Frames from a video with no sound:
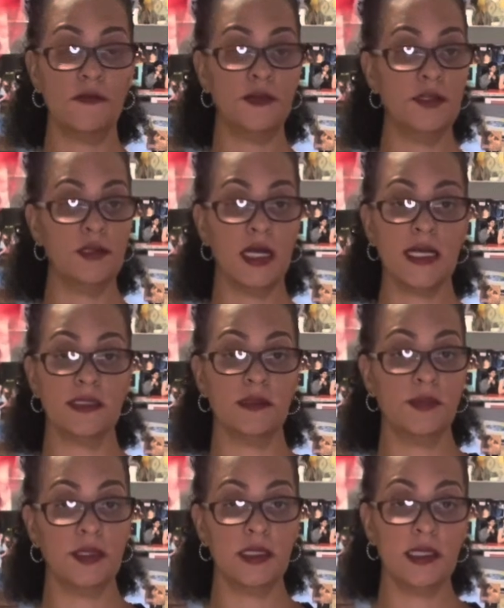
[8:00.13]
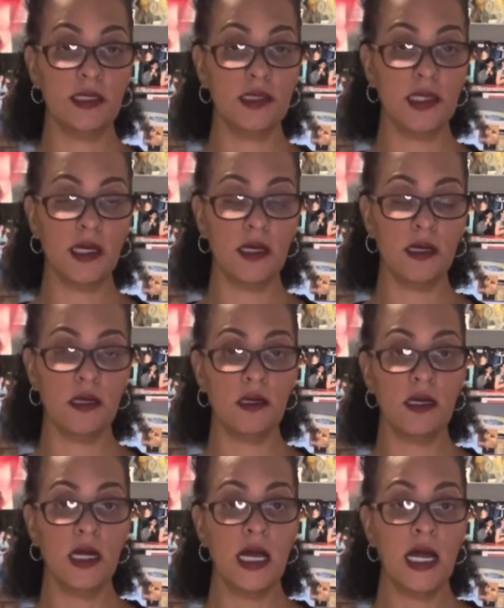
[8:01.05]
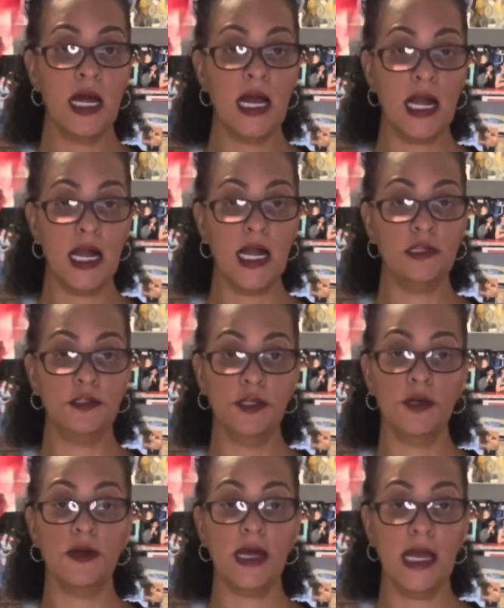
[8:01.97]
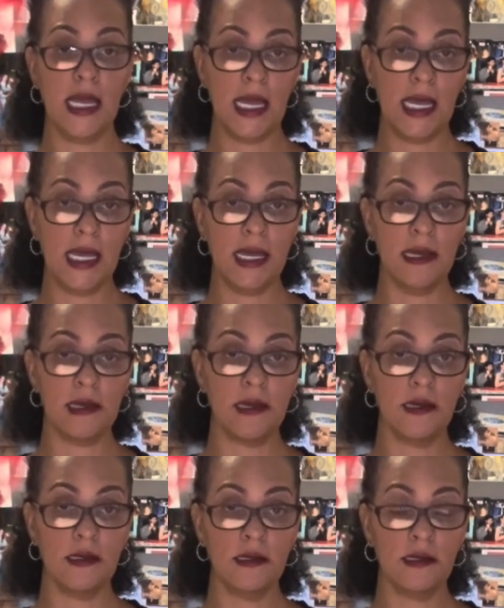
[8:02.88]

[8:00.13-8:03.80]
you like to put in there, and your egg.